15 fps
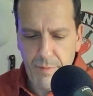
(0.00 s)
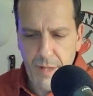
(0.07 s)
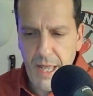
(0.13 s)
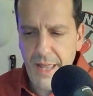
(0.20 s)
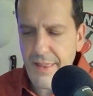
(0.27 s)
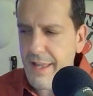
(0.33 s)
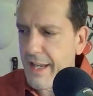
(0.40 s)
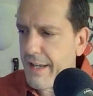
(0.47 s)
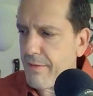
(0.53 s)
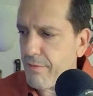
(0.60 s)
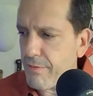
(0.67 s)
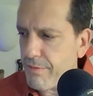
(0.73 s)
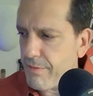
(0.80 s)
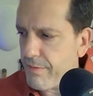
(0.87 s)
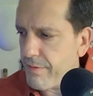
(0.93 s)
and they
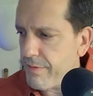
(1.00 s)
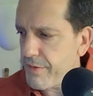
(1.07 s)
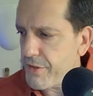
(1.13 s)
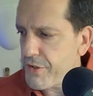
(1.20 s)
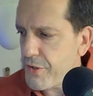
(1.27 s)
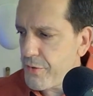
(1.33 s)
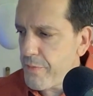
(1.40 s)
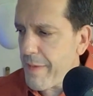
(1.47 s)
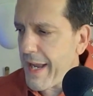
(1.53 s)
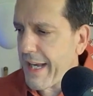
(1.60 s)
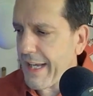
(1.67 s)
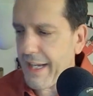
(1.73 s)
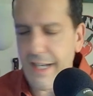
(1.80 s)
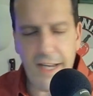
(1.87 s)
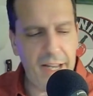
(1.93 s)
do
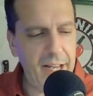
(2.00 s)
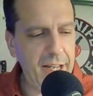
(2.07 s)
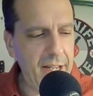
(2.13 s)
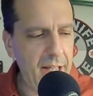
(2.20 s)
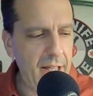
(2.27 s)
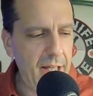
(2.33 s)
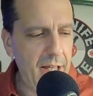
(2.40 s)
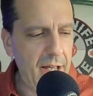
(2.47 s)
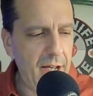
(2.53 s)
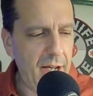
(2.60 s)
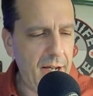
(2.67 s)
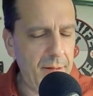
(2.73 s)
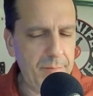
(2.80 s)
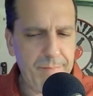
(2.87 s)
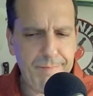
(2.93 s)
make it a
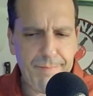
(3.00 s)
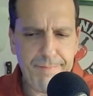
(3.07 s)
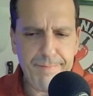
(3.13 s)
um,